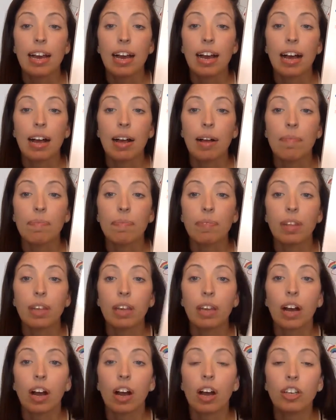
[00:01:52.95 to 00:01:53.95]

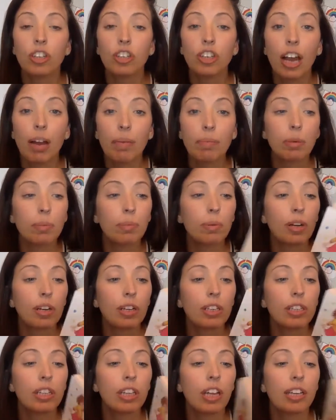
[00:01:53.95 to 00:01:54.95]
On chapter
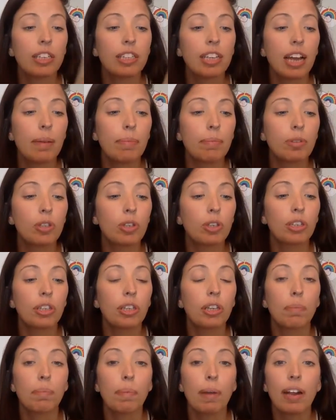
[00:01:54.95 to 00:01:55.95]
books, a lot of times there's a
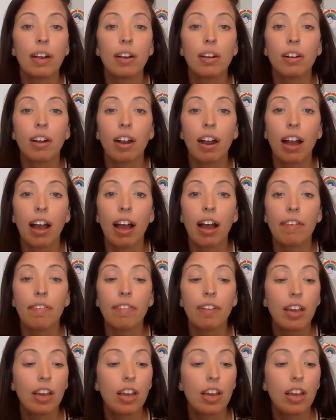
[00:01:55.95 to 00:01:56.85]
little paragraph